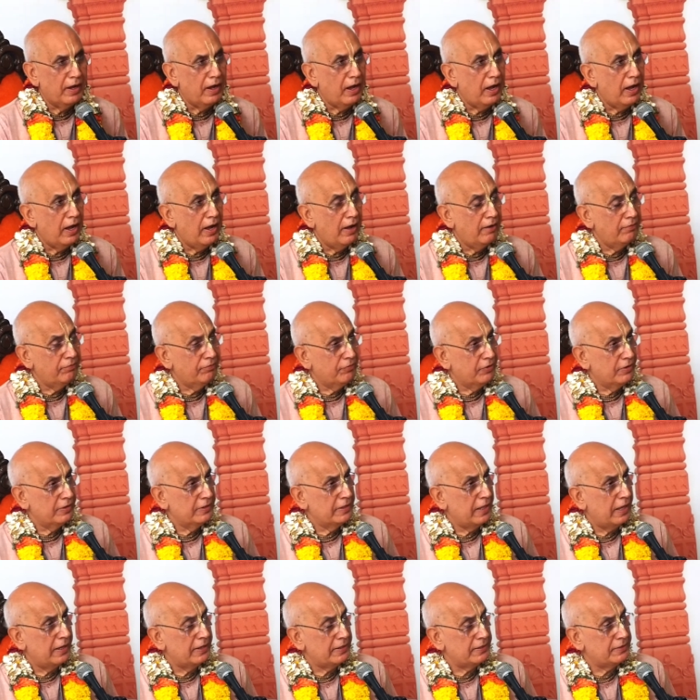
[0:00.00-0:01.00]
After
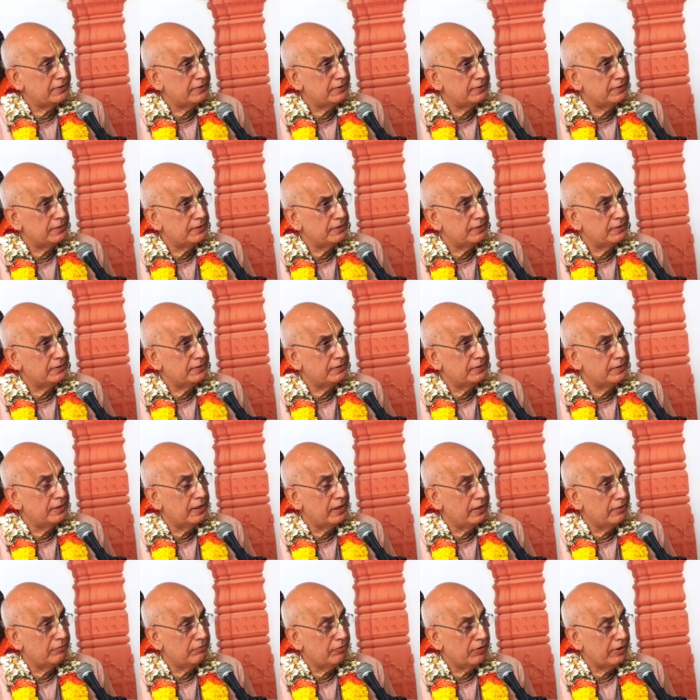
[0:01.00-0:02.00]
that,
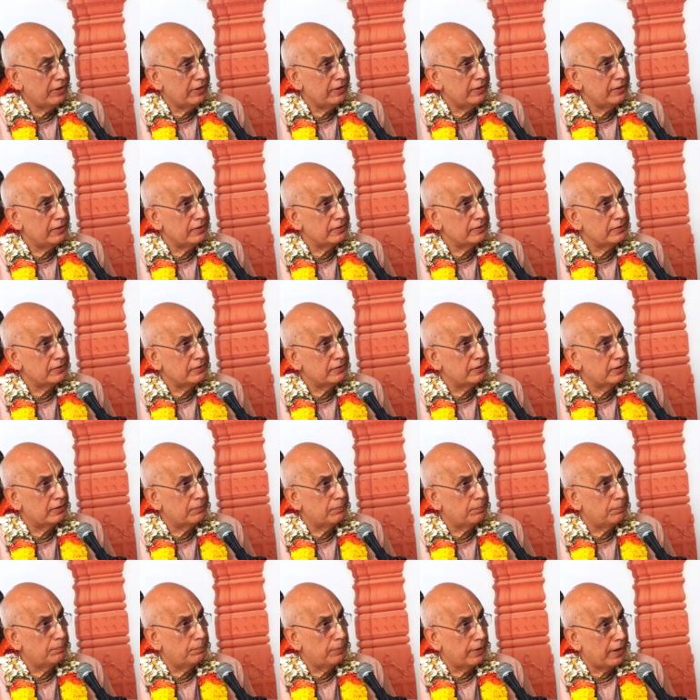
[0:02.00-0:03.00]
delivering the
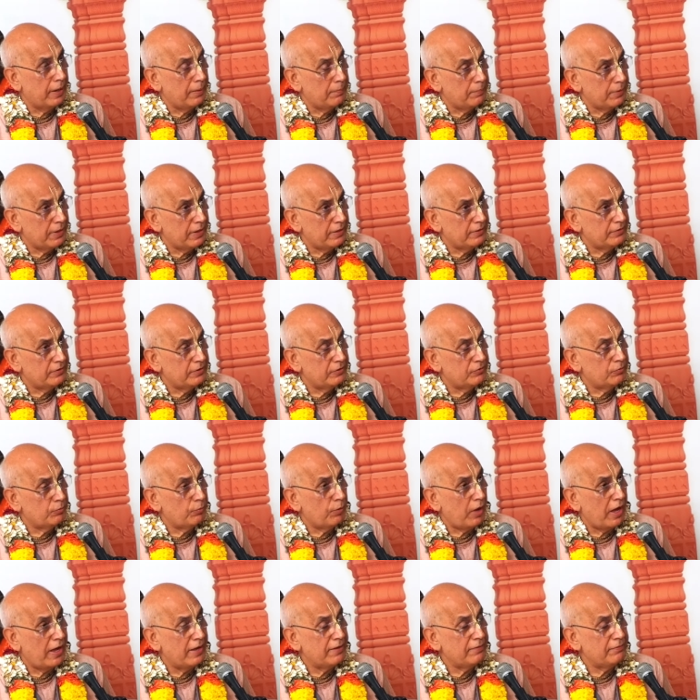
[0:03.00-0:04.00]
Brahmanas his
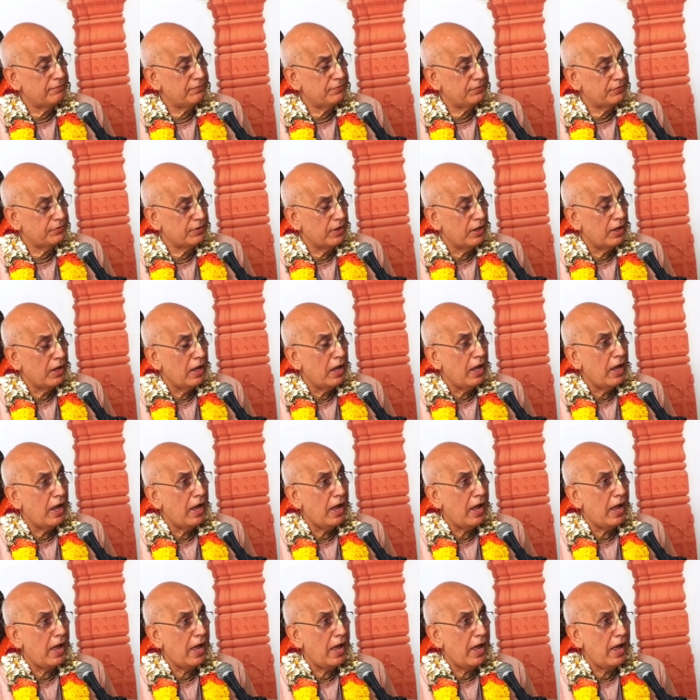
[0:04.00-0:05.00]
wives
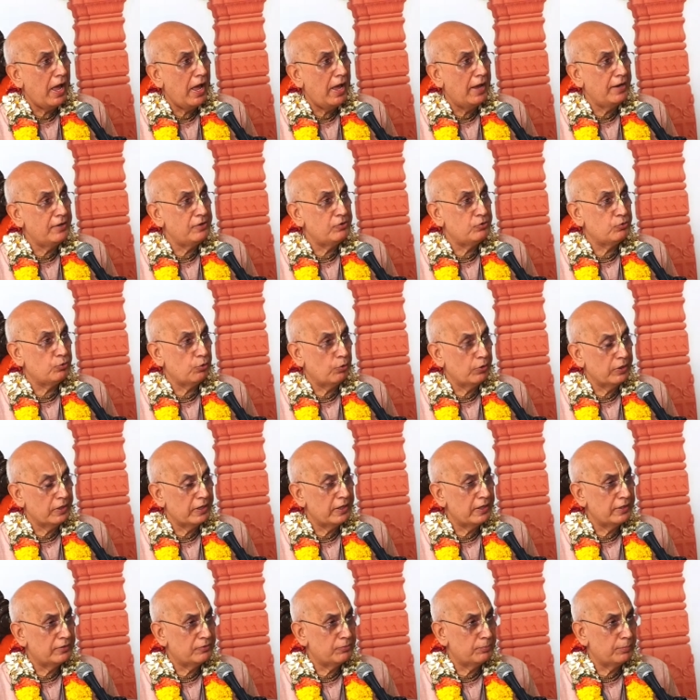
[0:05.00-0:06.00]
and showing
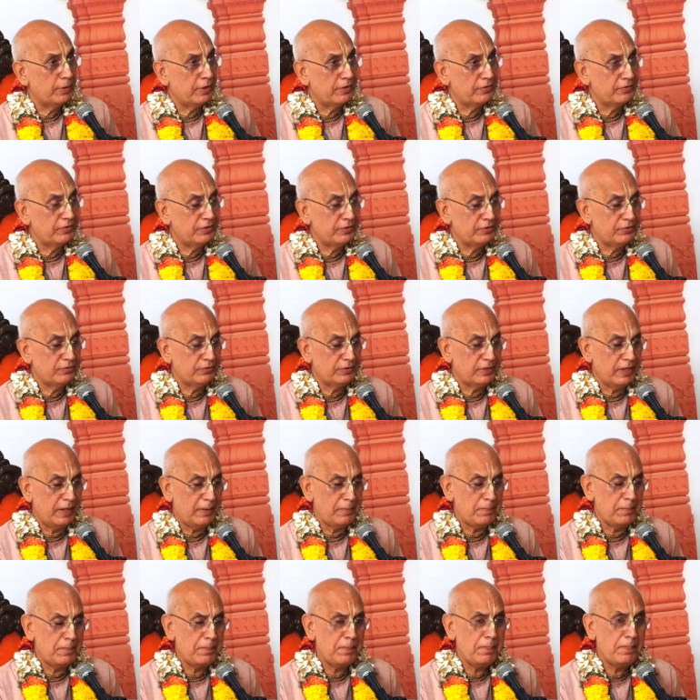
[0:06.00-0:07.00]
his mercy to
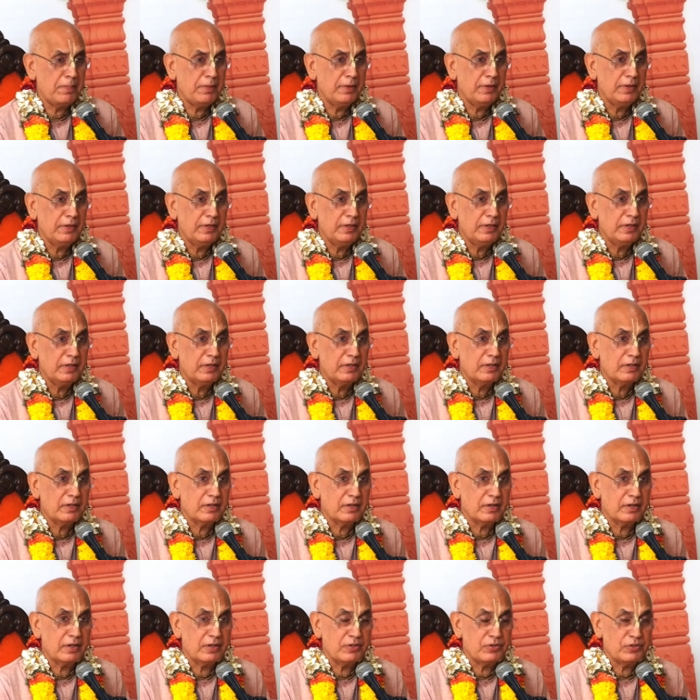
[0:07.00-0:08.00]
them,
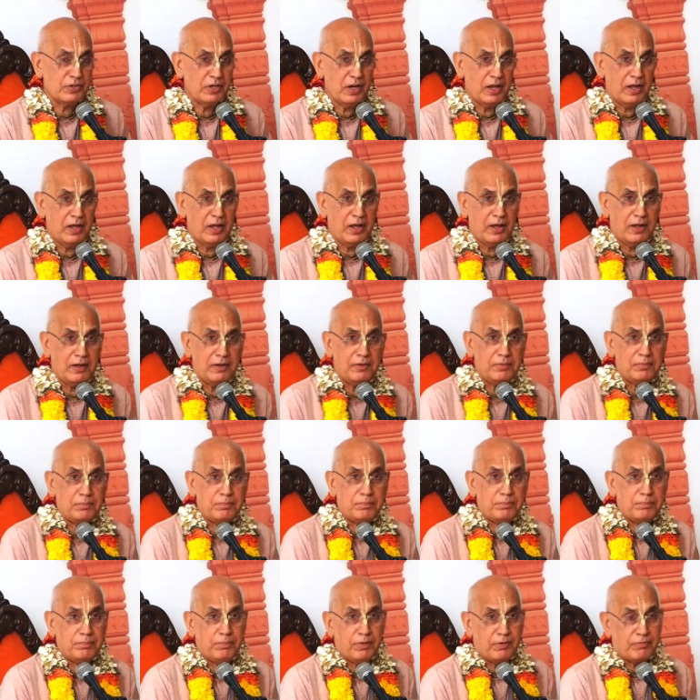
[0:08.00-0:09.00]
Krishna
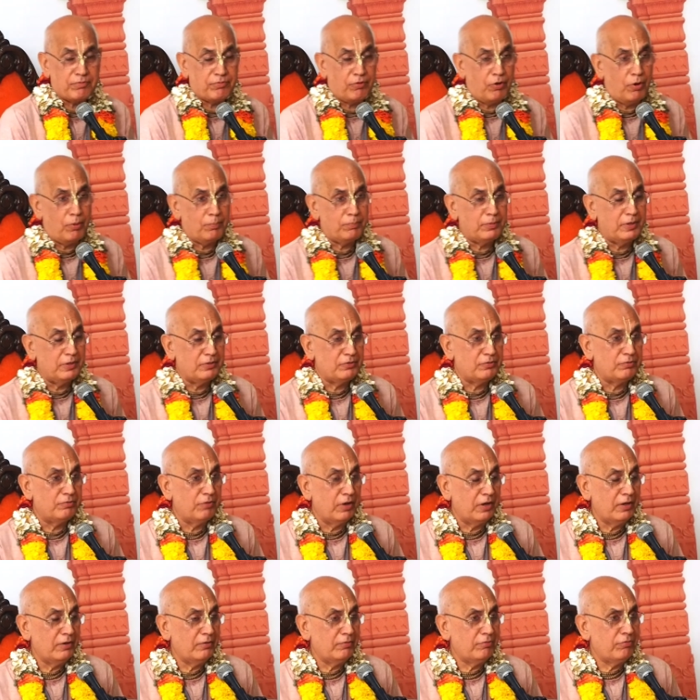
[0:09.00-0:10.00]
performed this
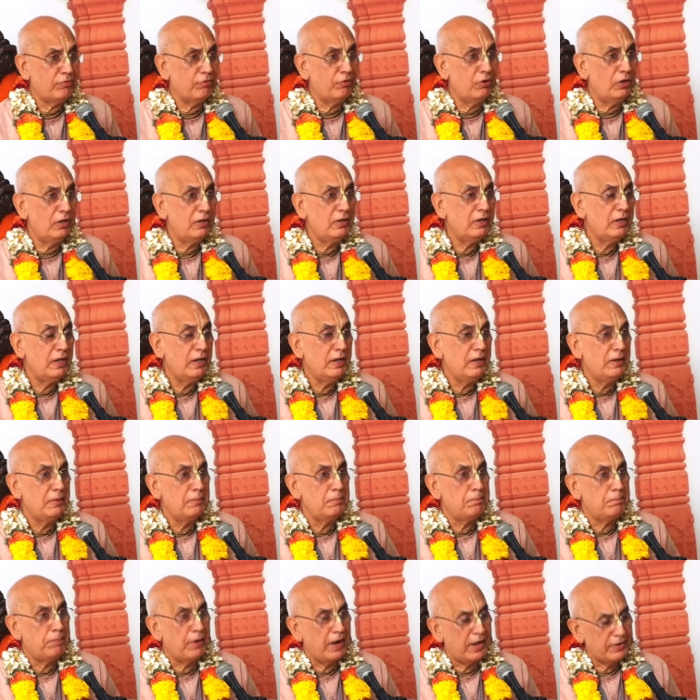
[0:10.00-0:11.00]
wonderful
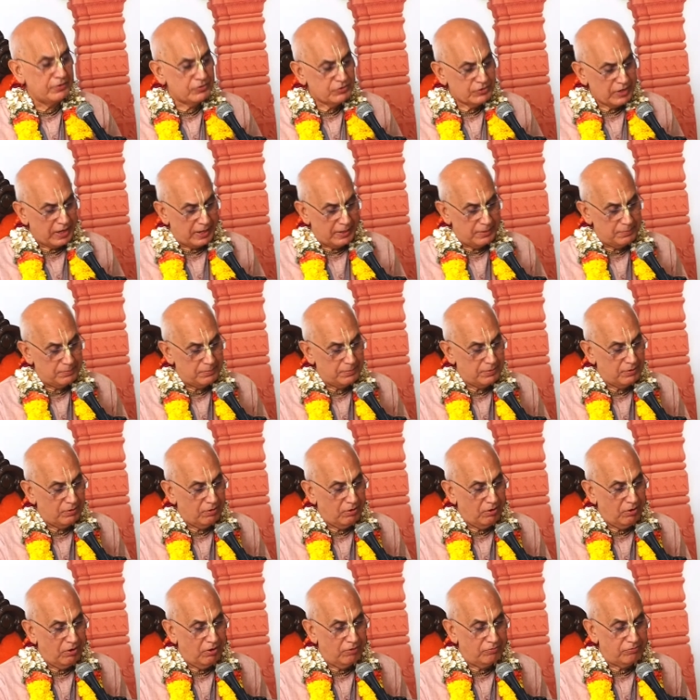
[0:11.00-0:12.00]
pastime
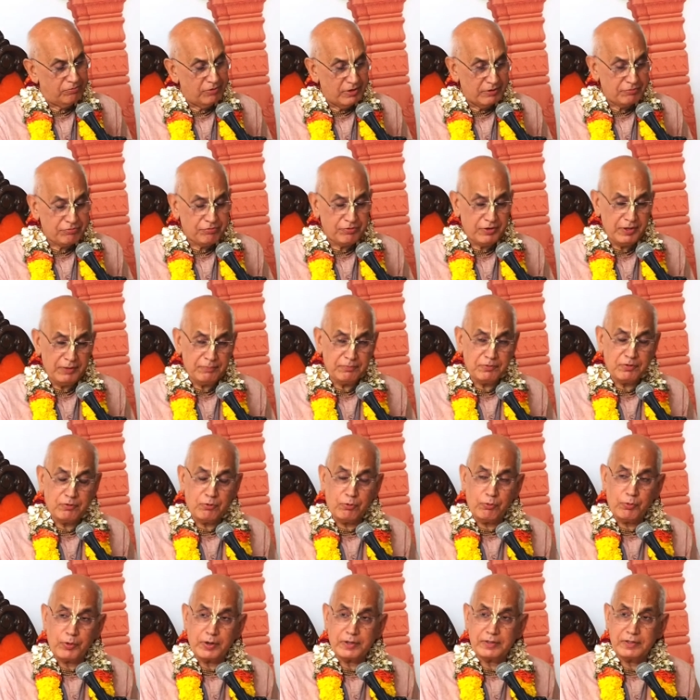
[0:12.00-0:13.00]
of lifting
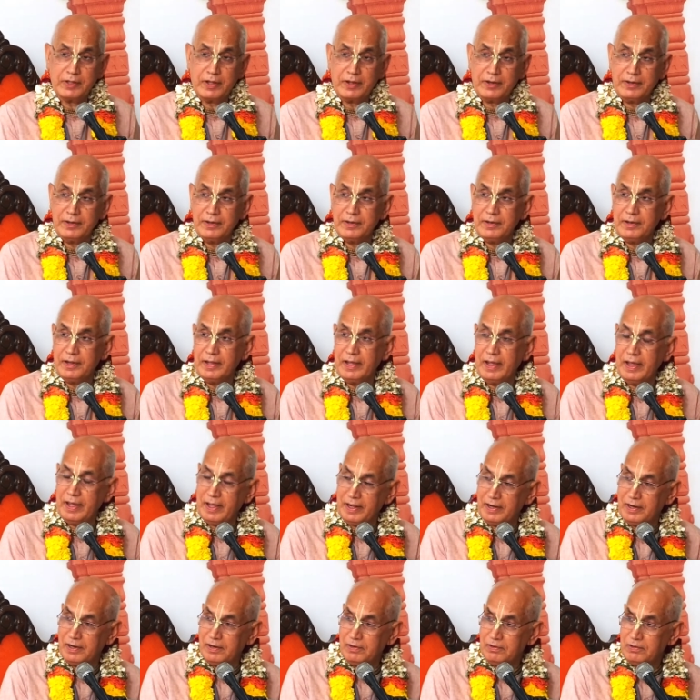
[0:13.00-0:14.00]
Govardhan
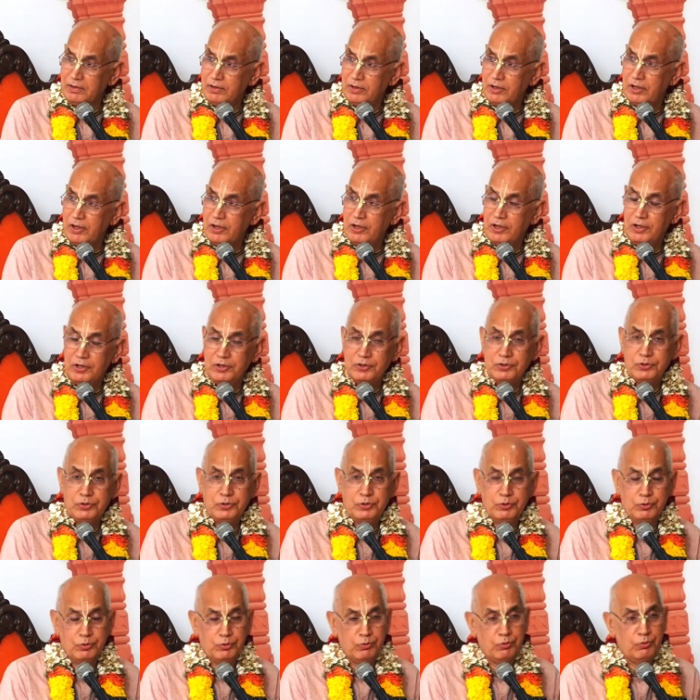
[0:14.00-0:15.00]
hill
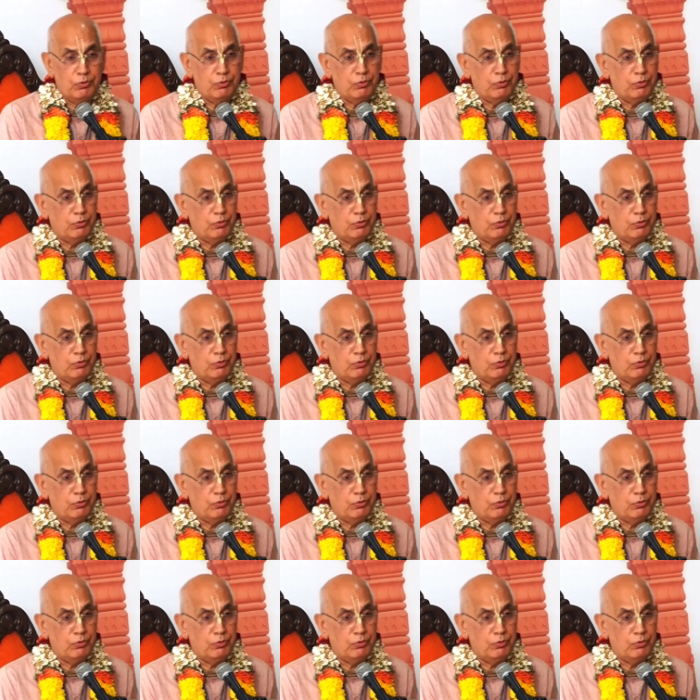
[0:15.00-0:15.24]
to